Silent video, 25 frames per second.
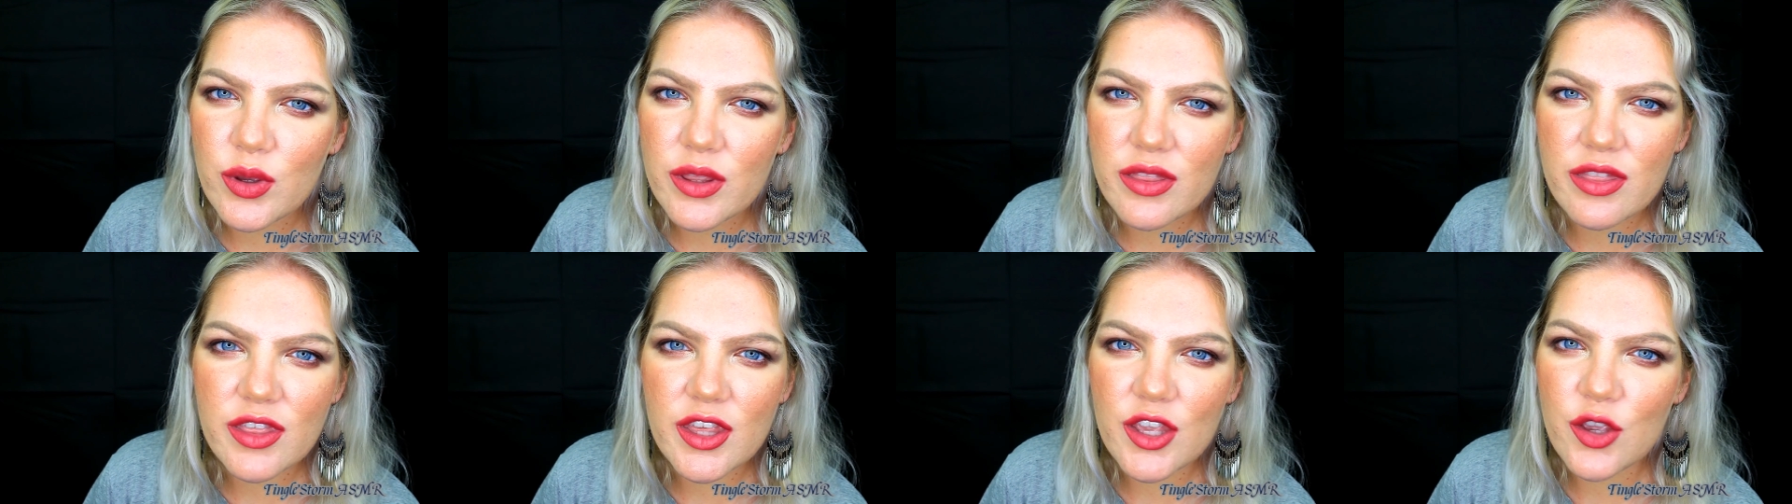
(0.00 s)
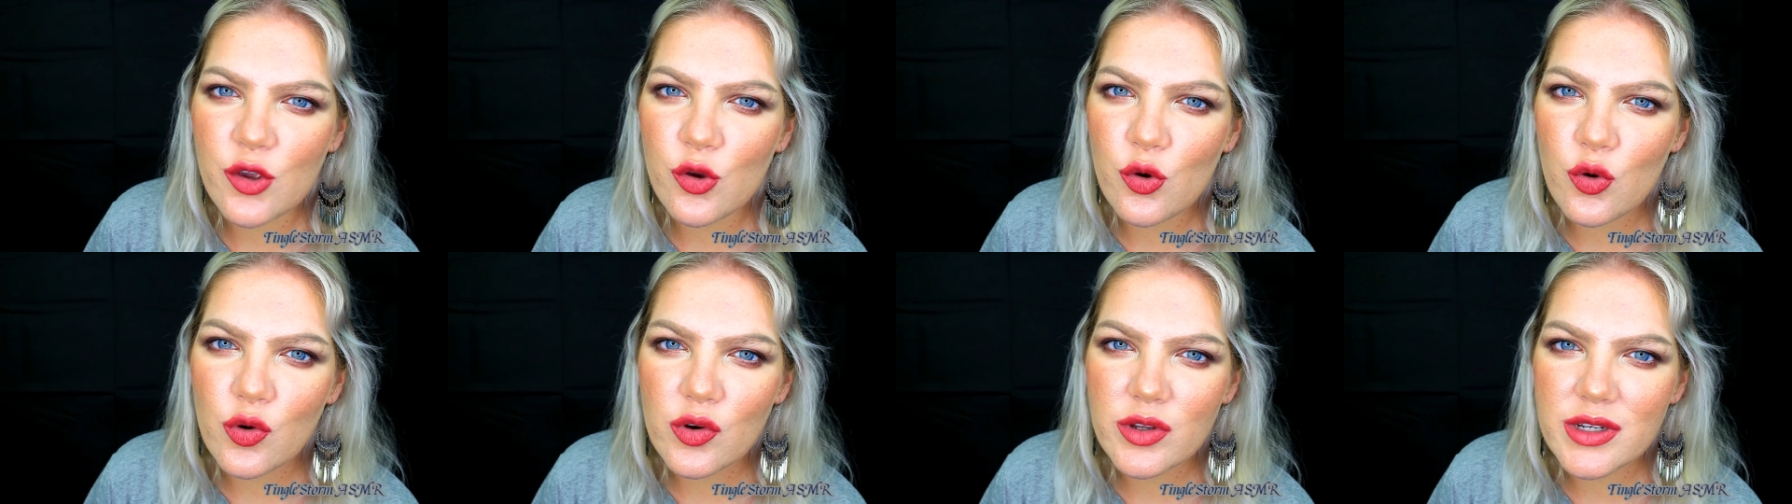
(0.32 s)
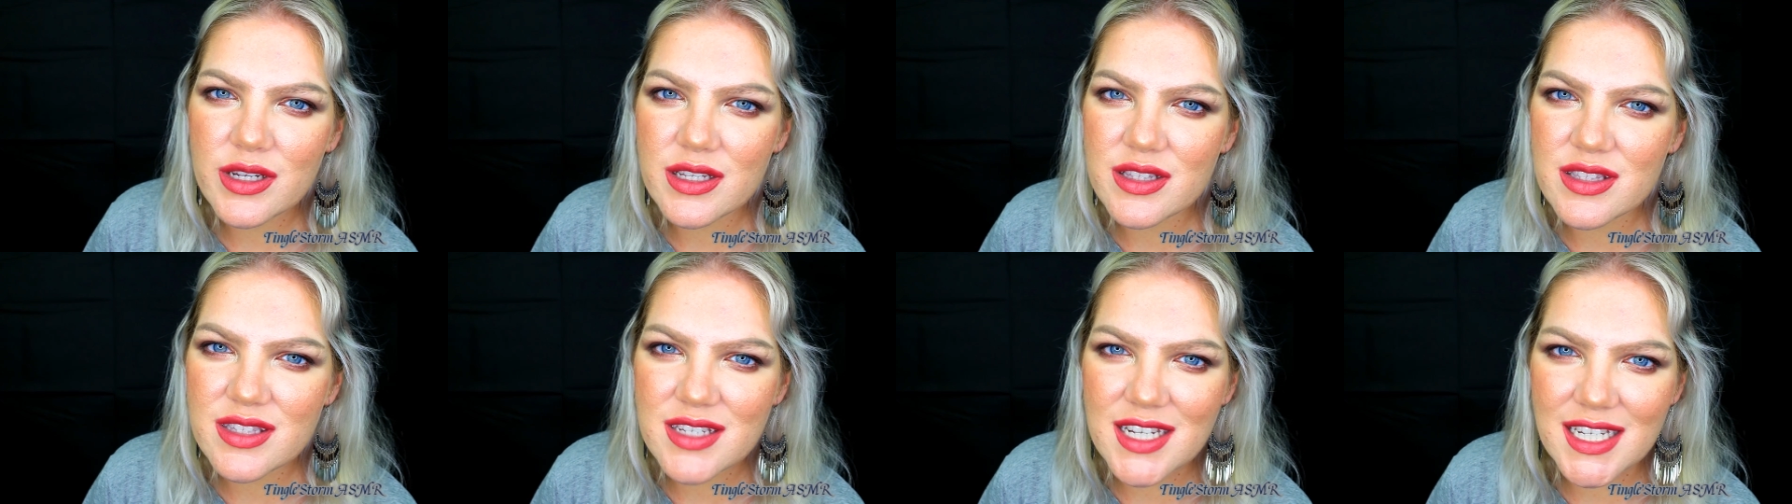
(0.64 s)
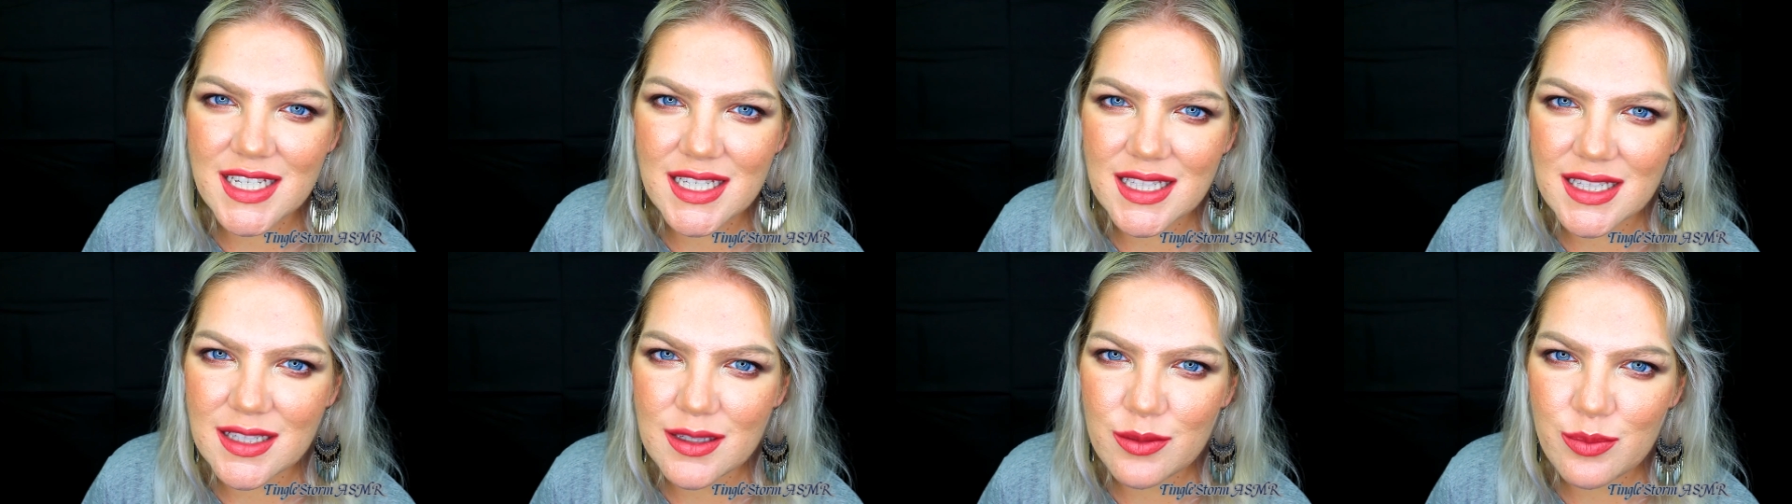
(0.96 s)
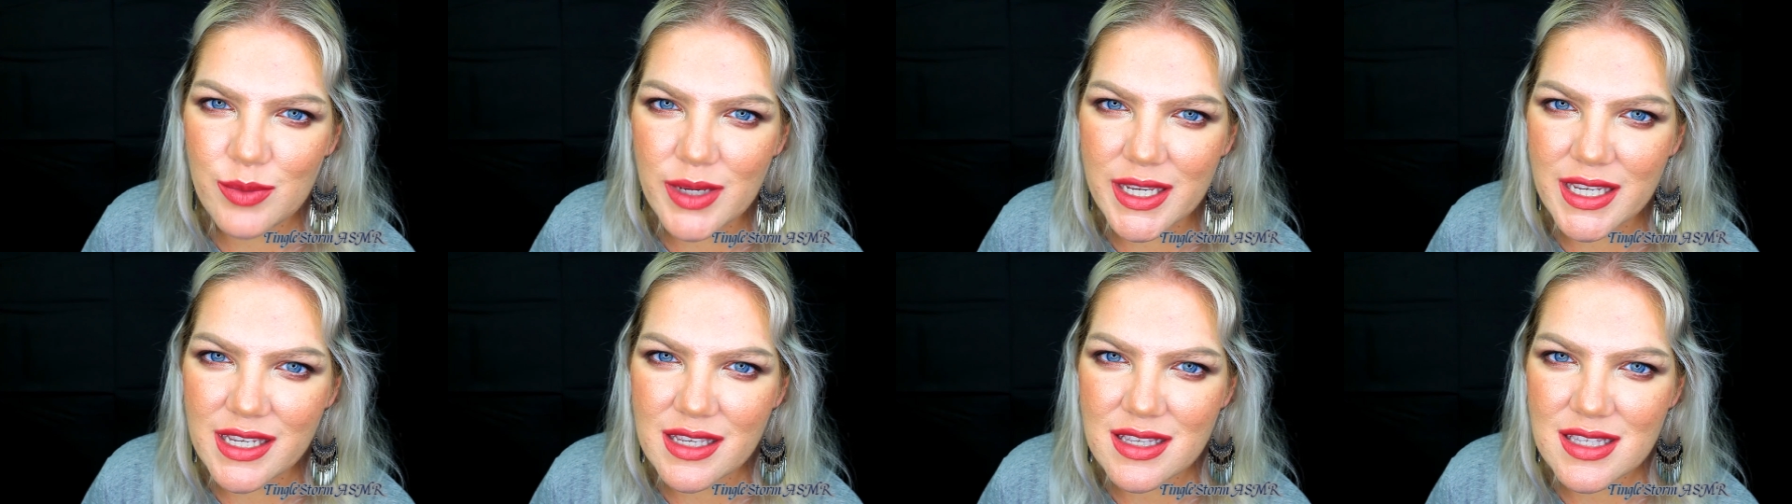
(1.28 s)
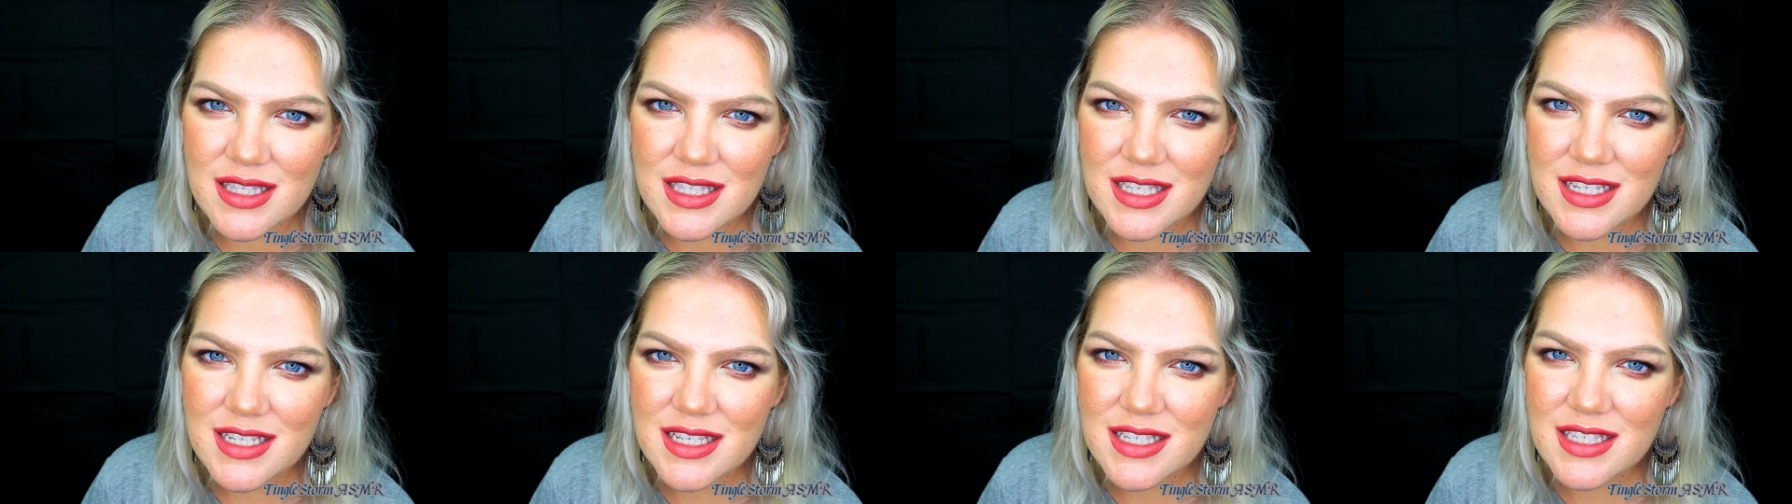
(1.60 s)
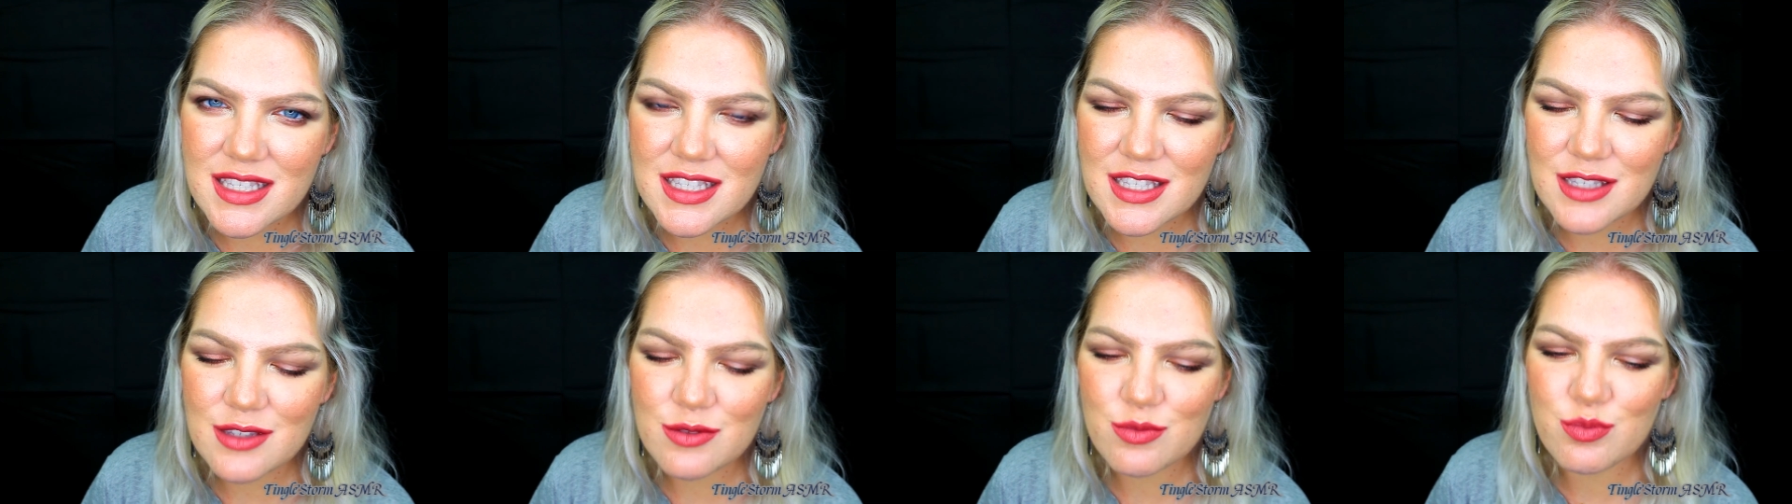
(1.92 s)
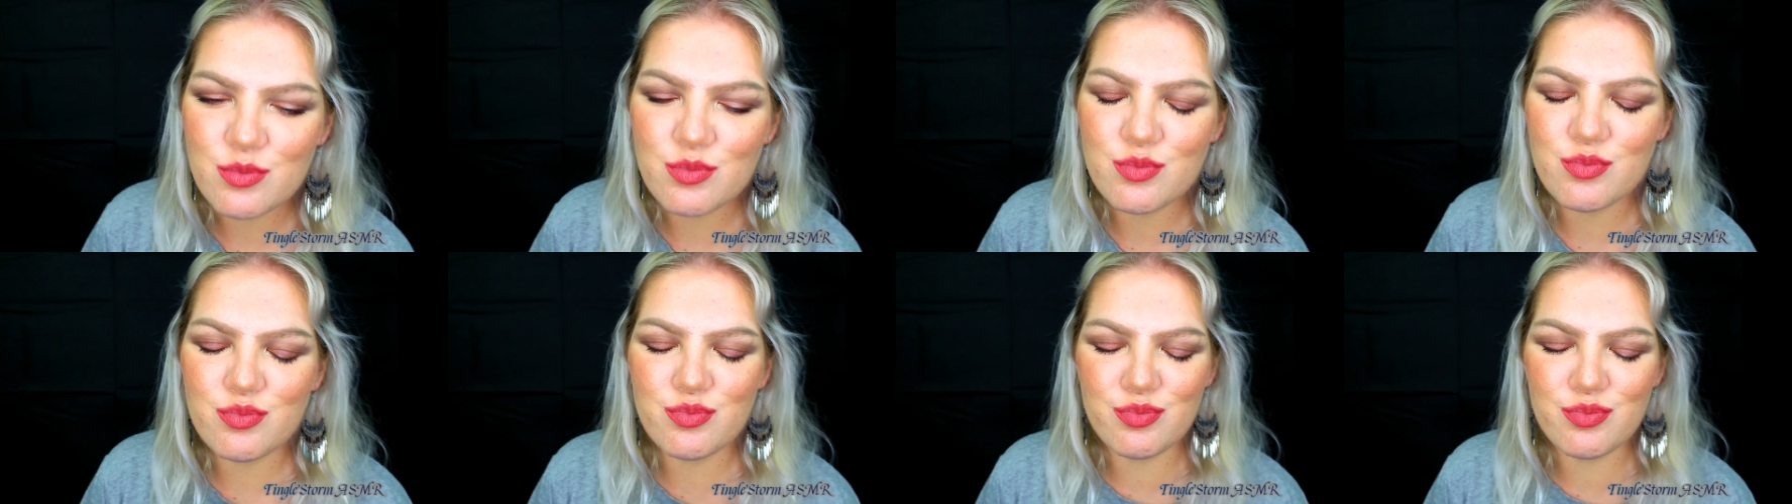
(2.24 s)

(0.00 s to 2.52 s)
with you on a daily basis,